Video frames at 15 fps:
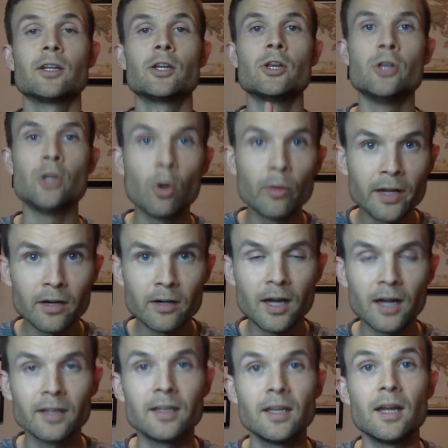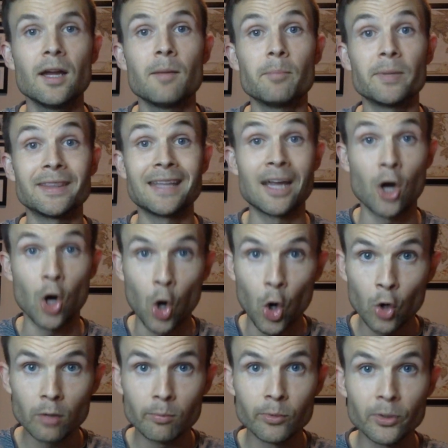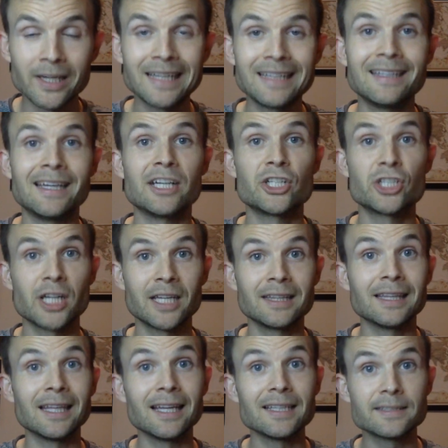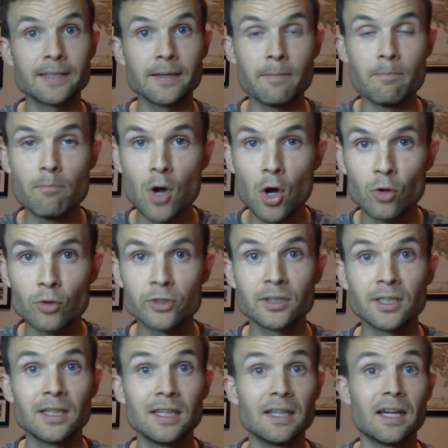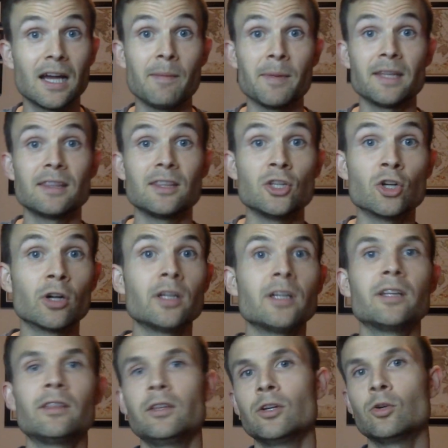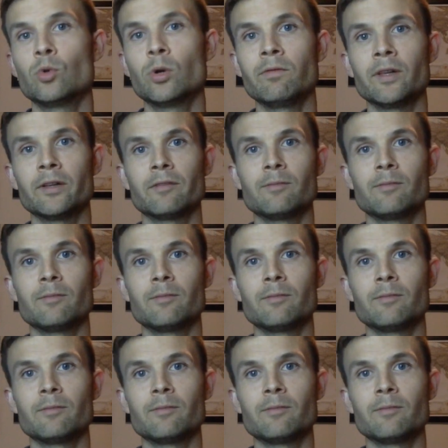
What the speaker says: No, they are not, but they are a breed that shed less than most. I mean, you're going to get the equivalent of